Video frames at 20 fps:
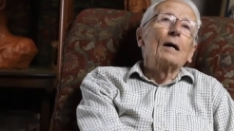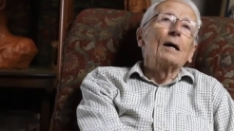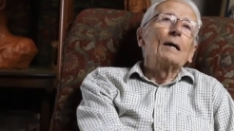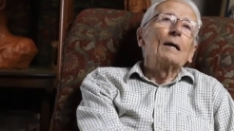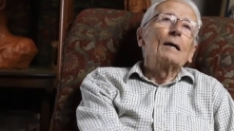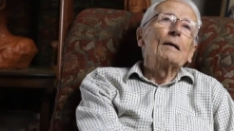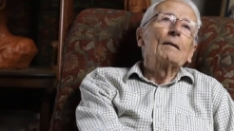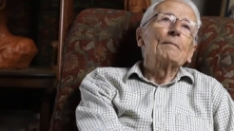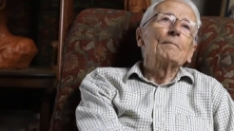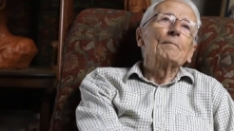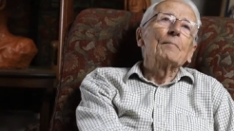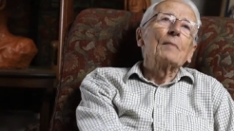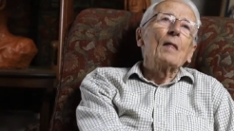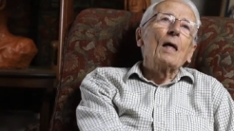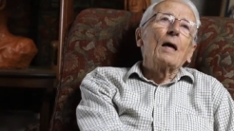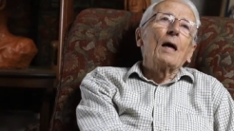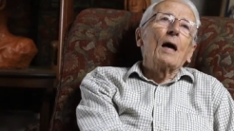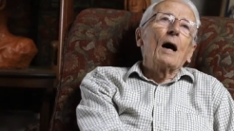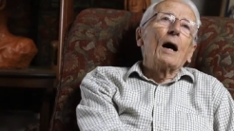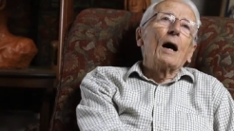Um,
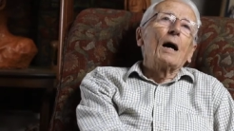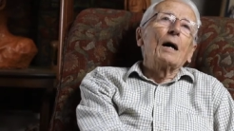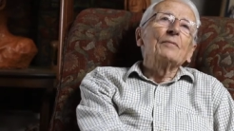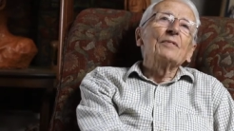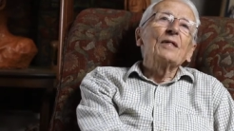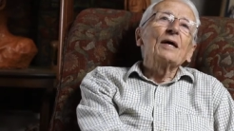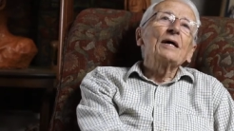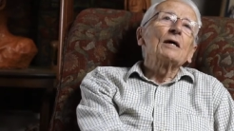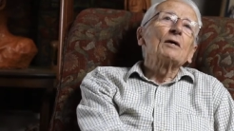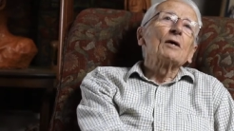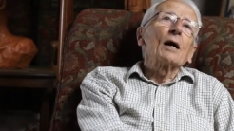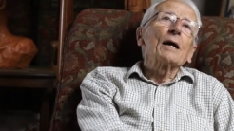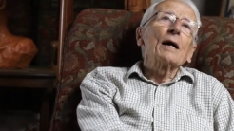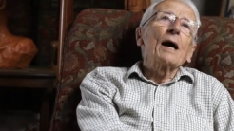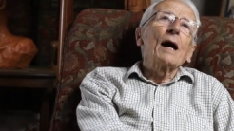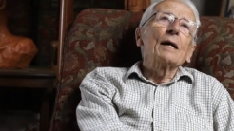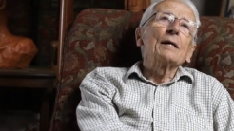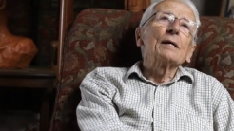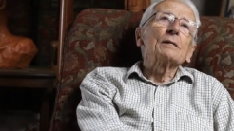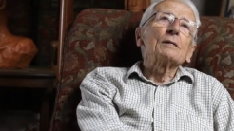I, there I
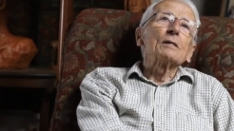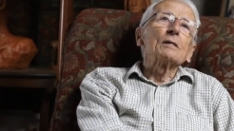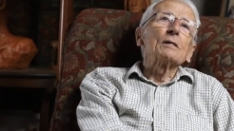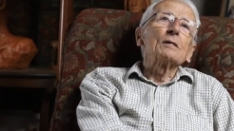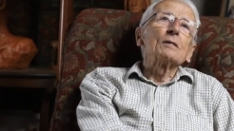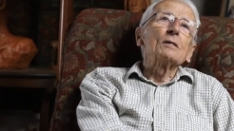had a